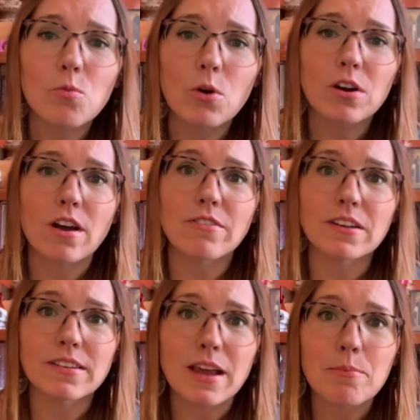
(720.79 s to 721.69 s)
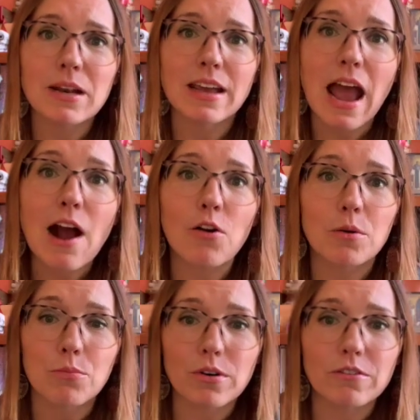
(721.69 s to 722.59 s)
work of examining our
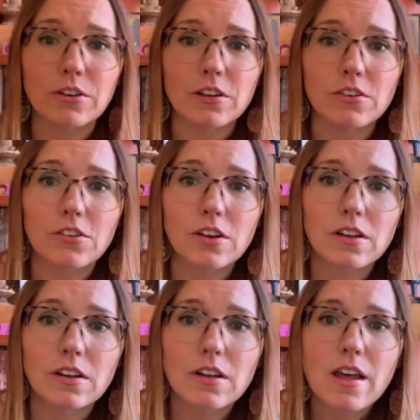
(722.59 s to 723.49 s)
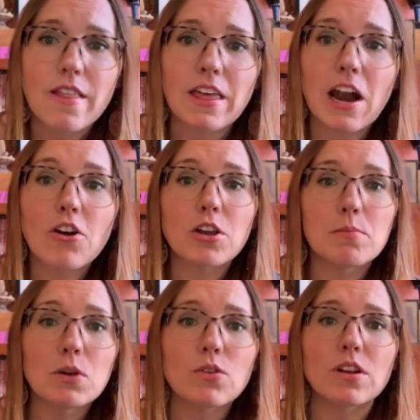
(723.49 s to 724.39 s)
privilege, that our
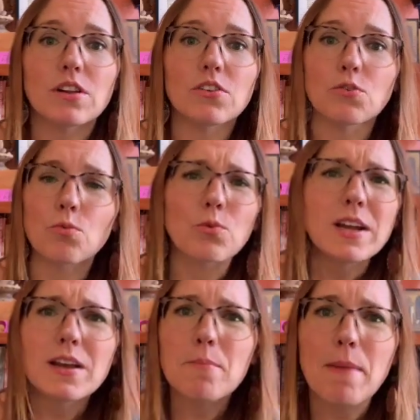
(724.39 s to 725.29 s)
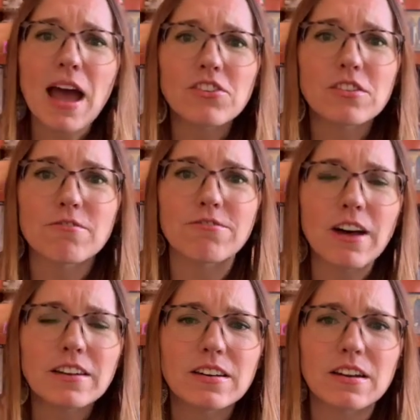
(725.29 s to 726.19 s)
communities reimagine
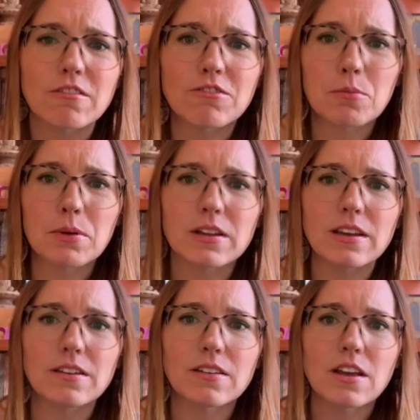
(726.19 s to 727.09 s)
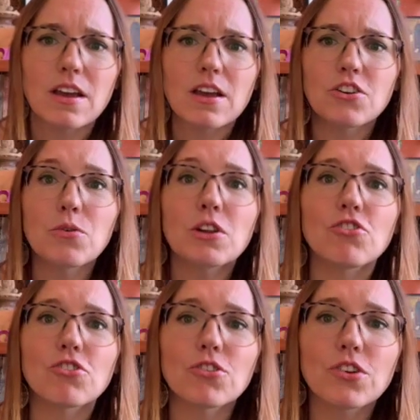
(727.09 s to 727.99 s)
funding for police to
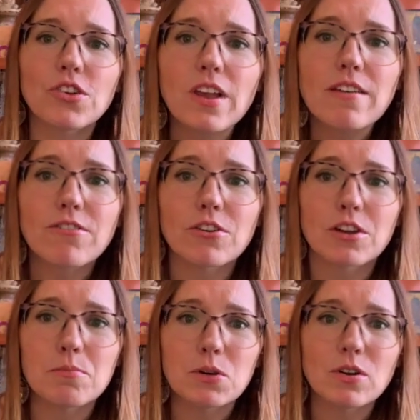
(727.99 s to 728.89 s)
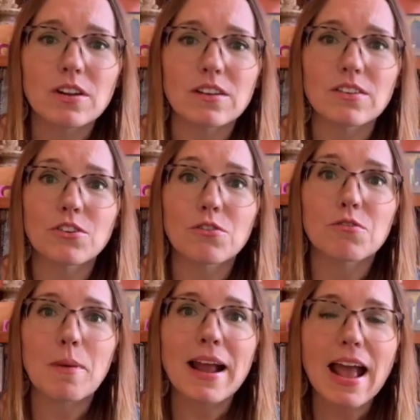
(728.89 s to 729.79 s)
ensure safer communities served
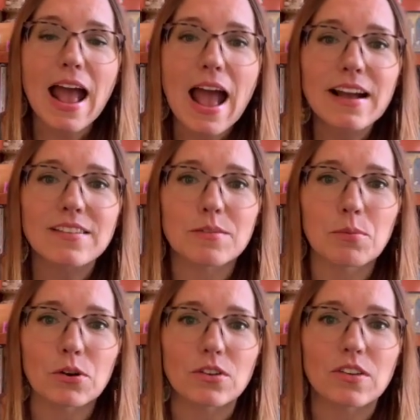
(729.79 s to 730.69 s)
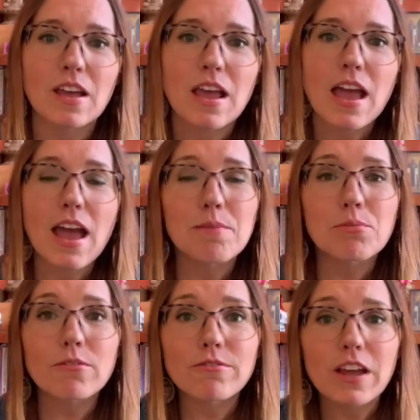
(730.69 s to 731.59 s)
by experts and
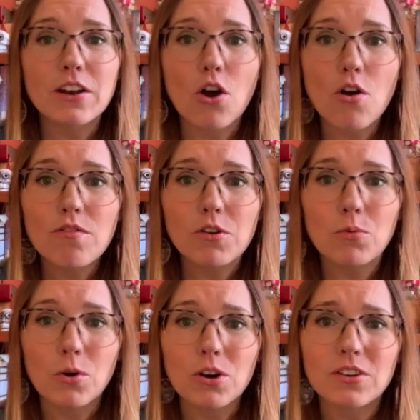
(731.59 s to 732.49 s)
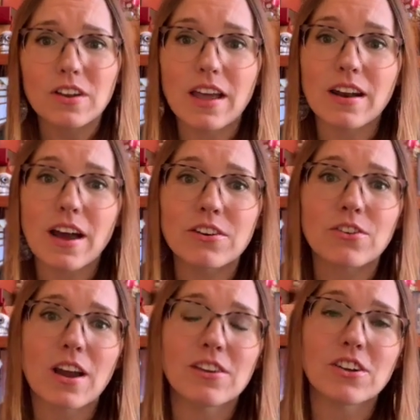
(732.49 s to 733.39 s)
prevent overworked and
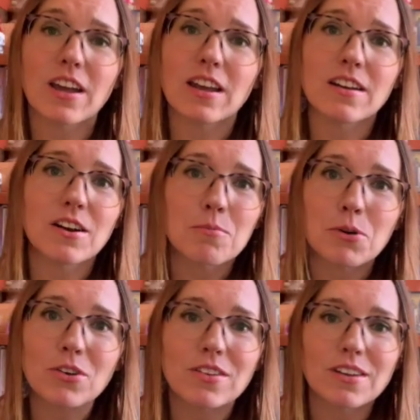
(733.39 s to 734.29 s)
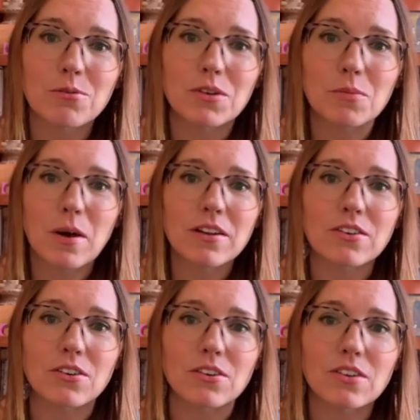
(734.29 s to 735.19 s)
undereducated emergency
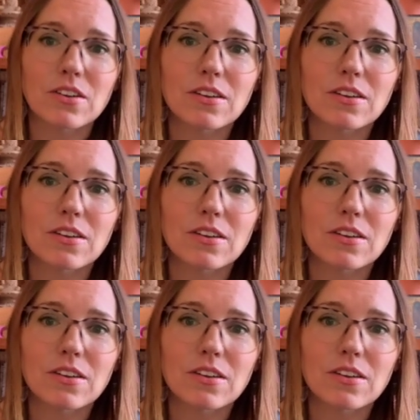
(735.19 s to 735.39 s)
responders.